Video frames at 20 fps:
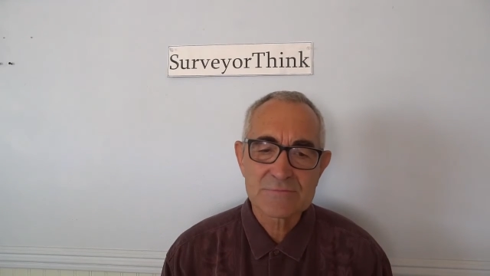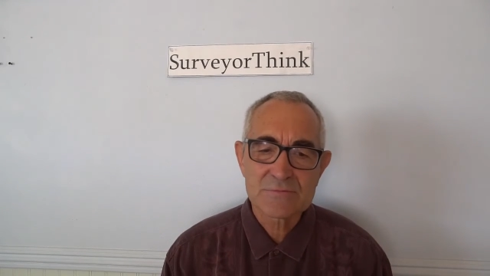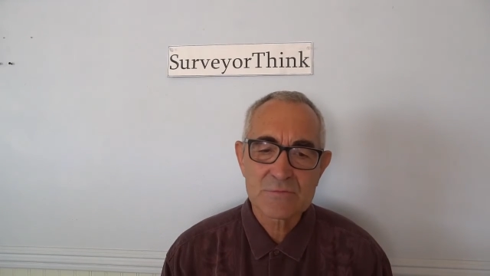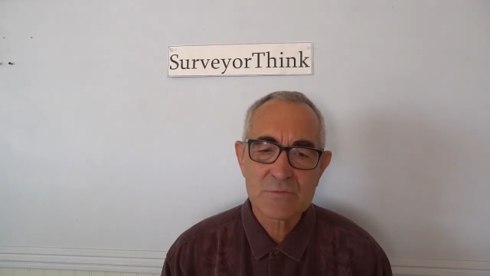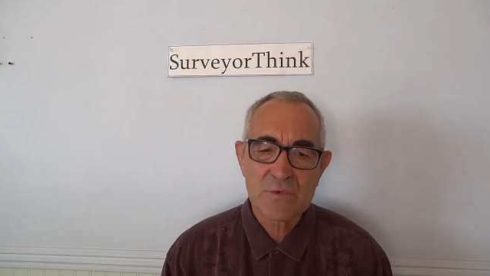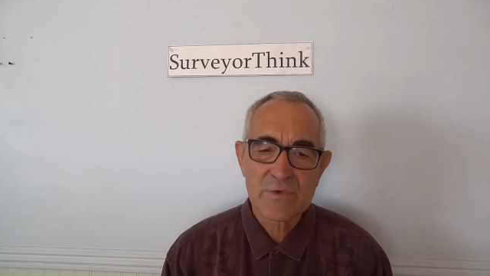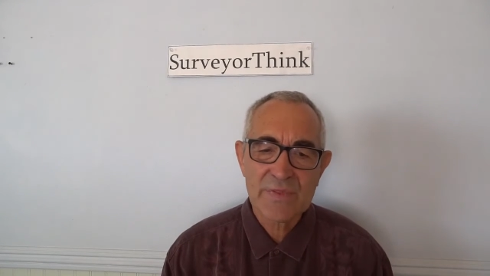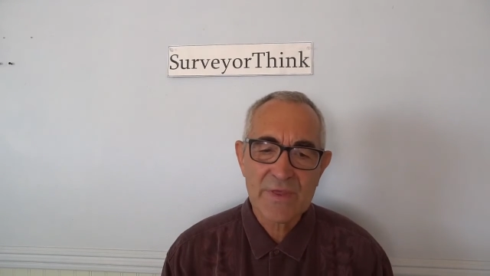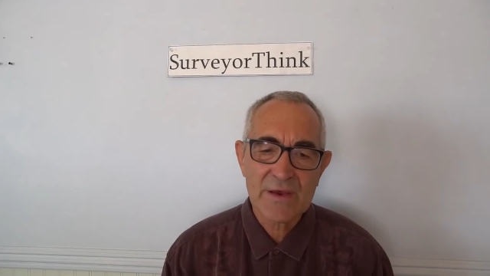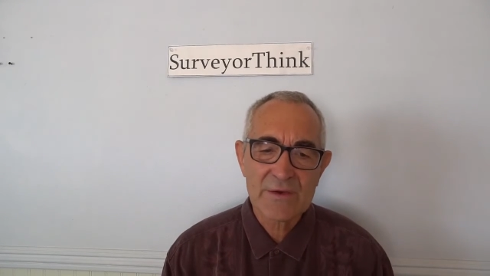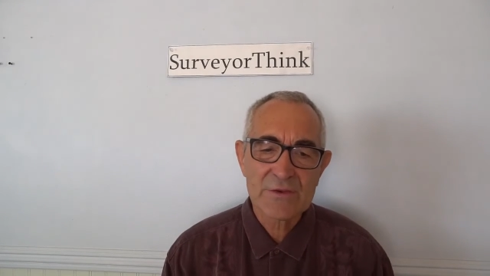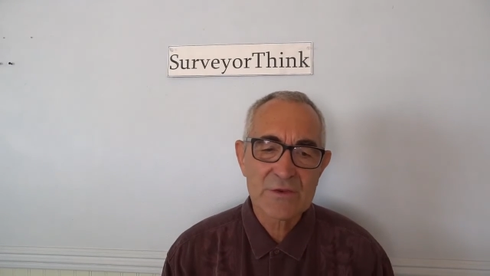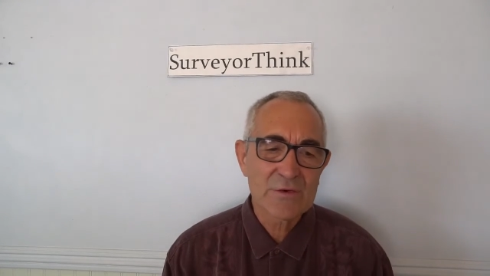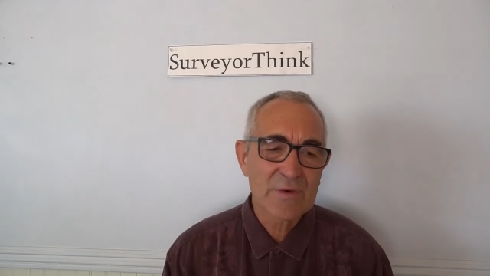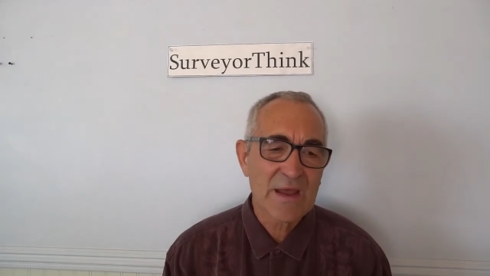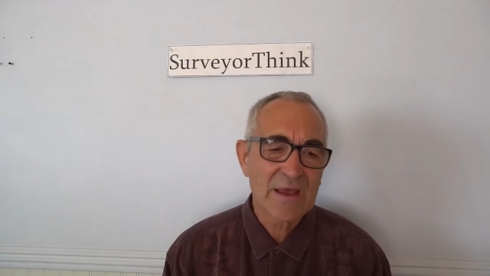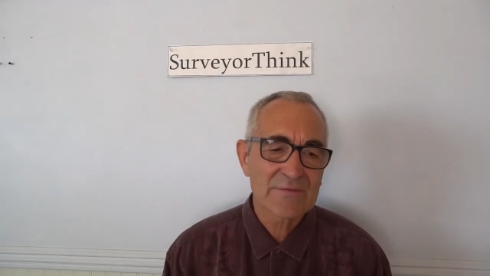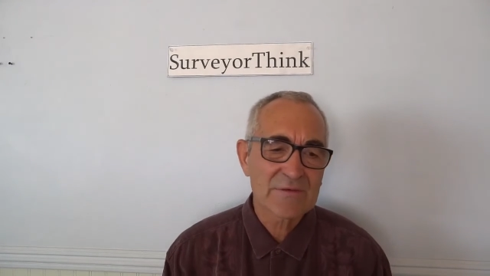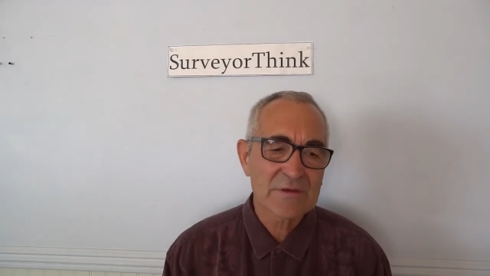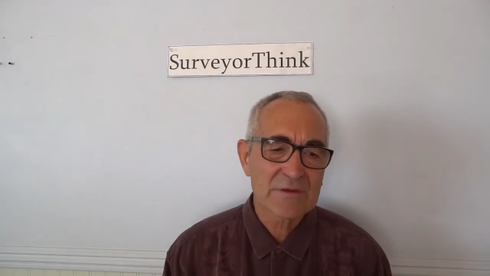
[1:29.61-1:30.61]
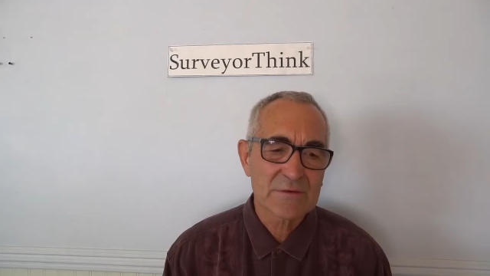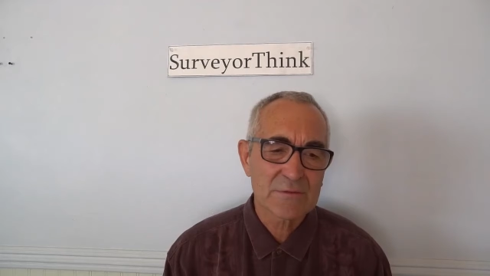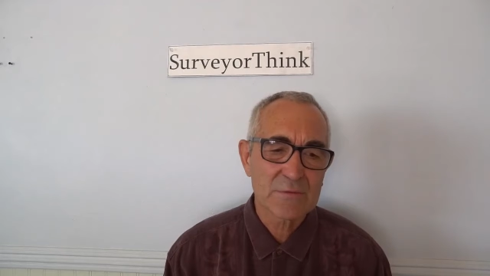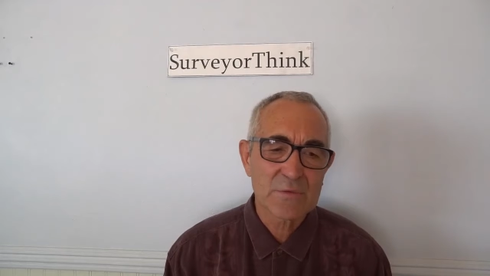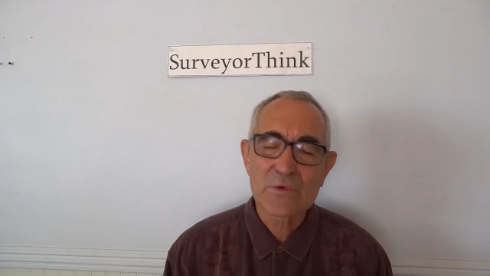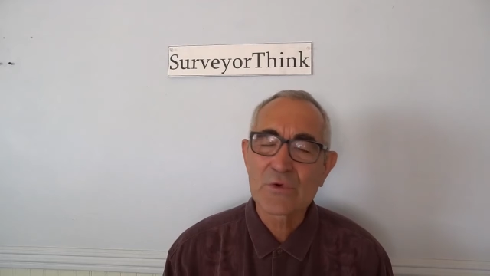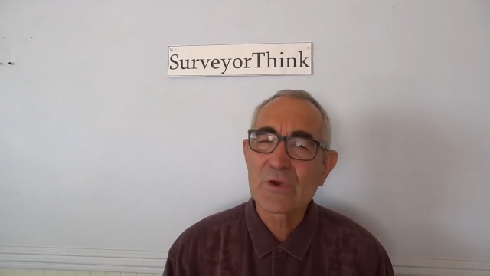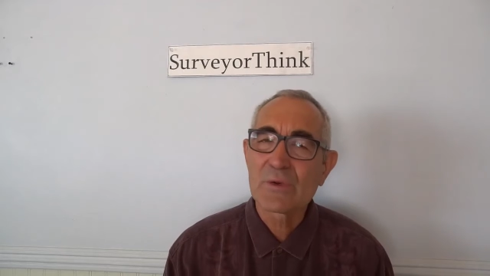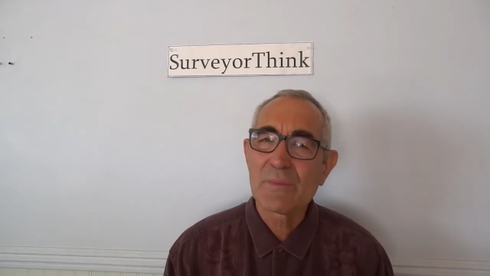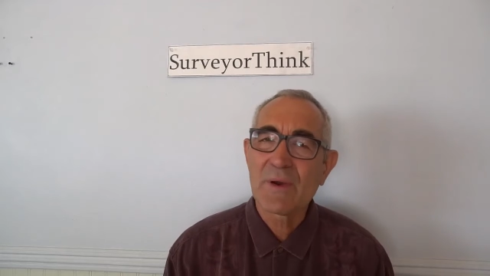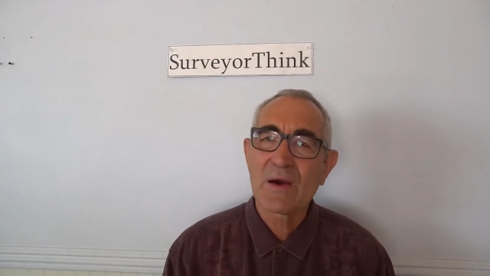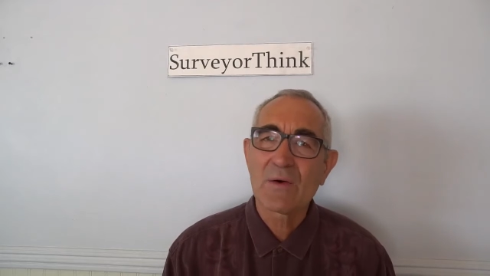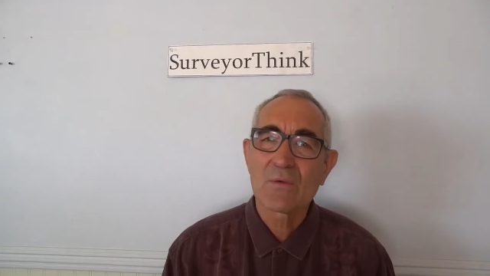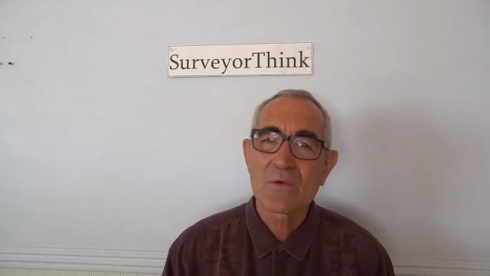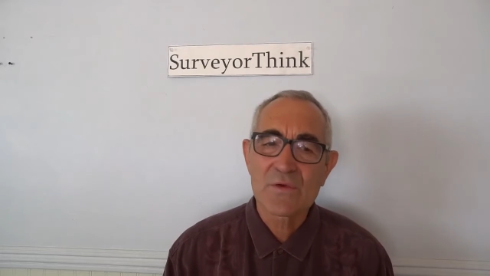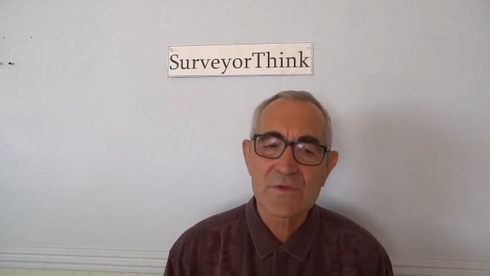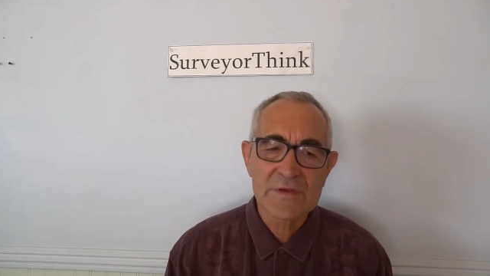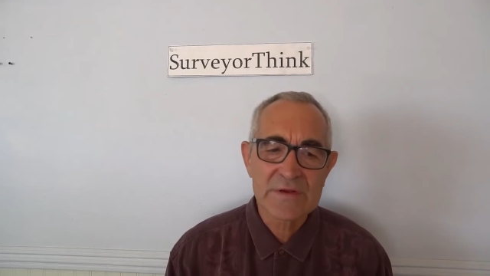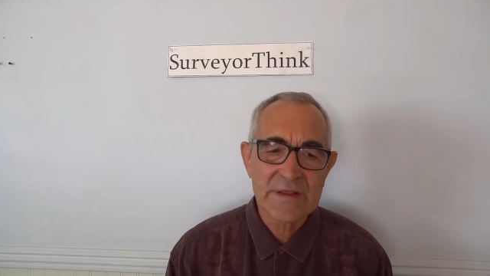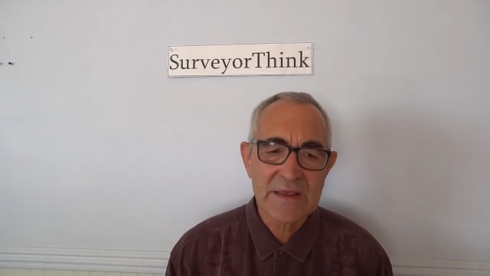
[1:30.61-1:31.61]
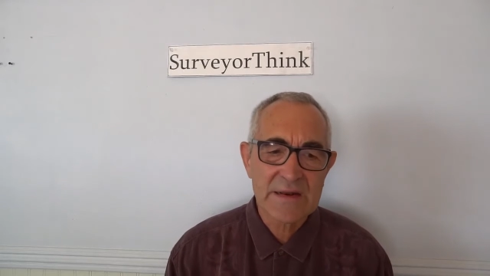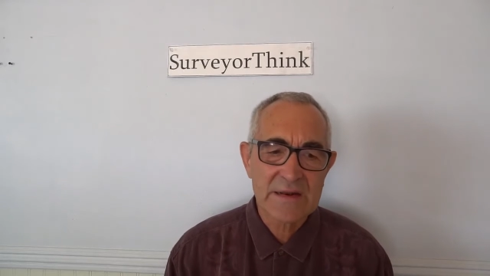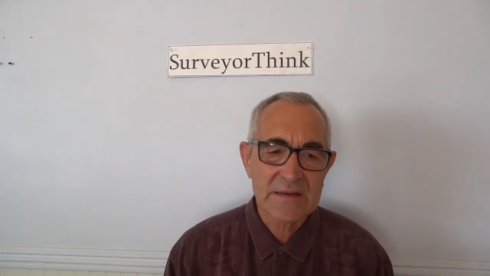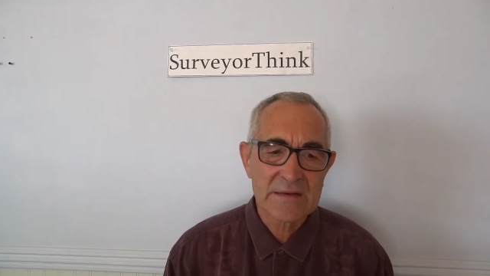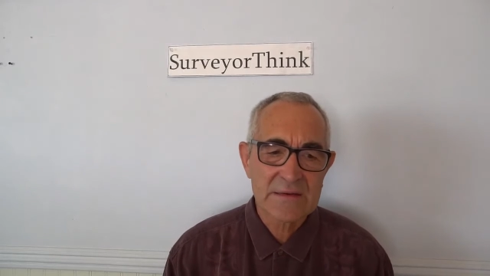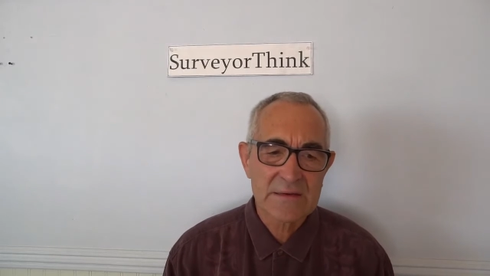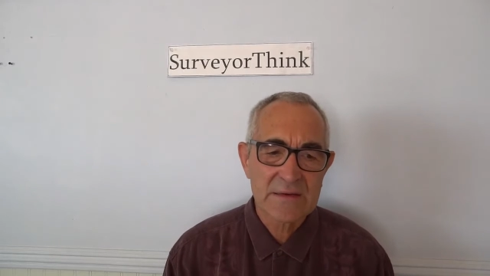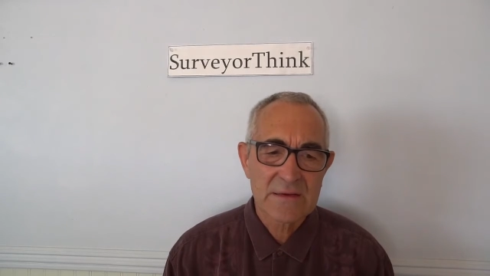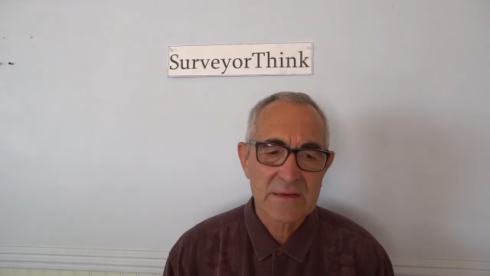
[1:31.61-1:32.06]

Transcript: without you having to worry about where the data